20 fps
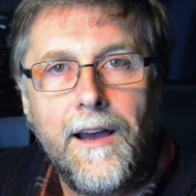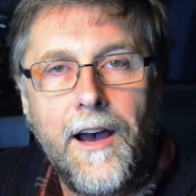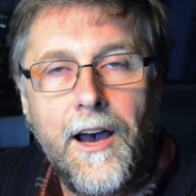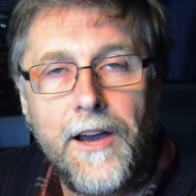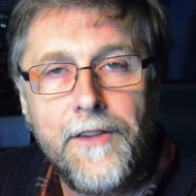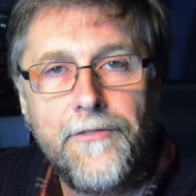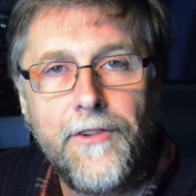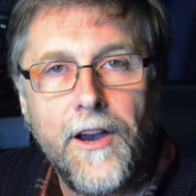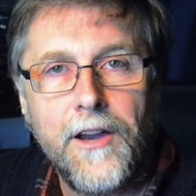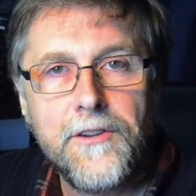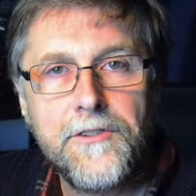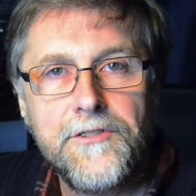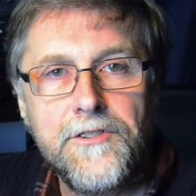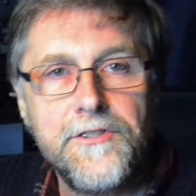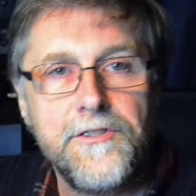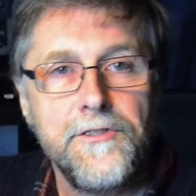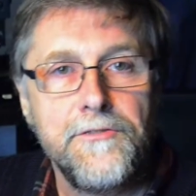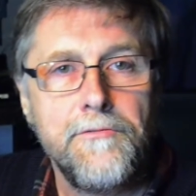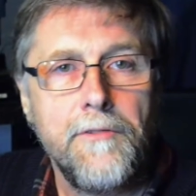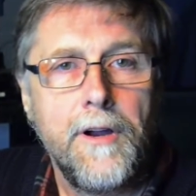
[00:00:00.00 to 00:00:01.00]
Hi folks,
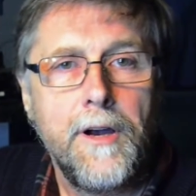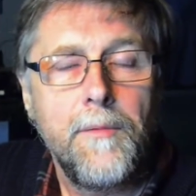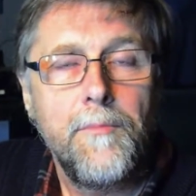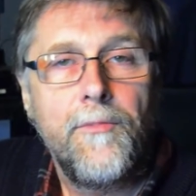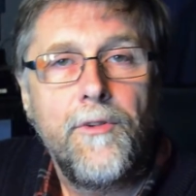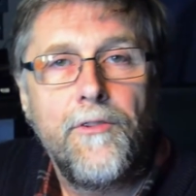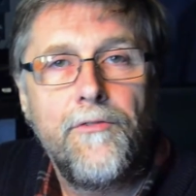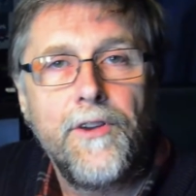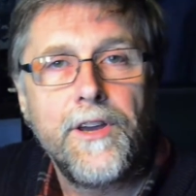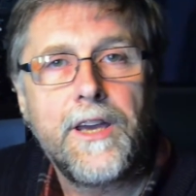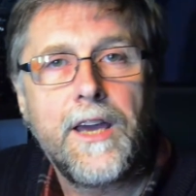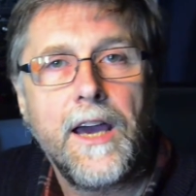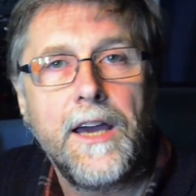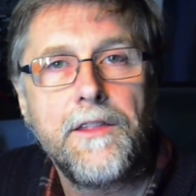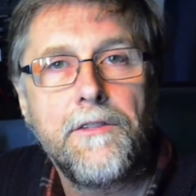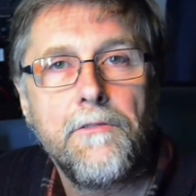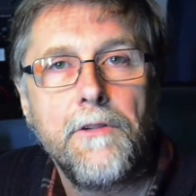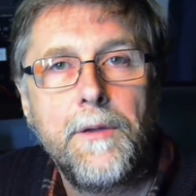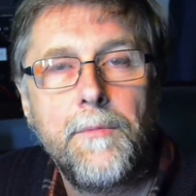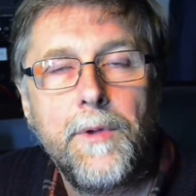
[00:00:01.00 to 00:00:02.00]
this is Rob,
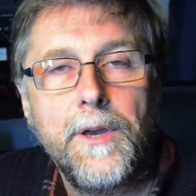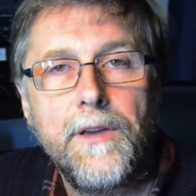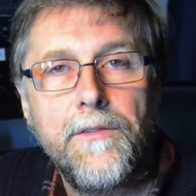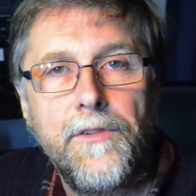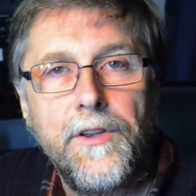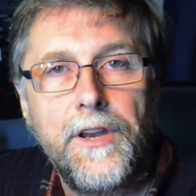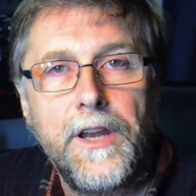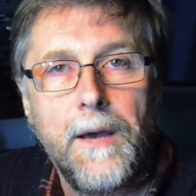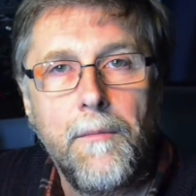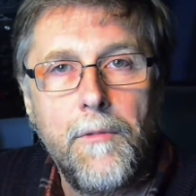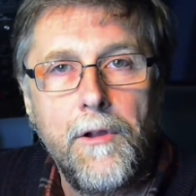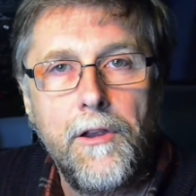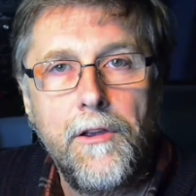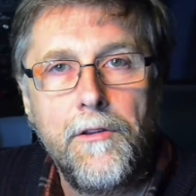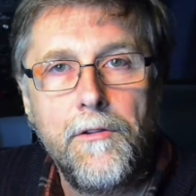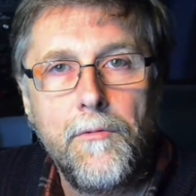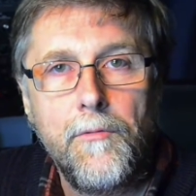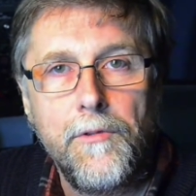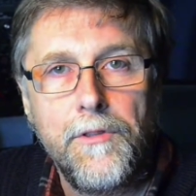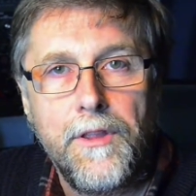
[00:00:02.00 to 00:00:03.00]

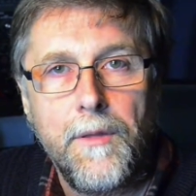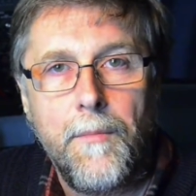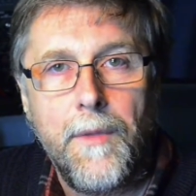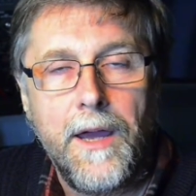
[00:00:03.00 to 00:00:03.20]
VK3BVW with the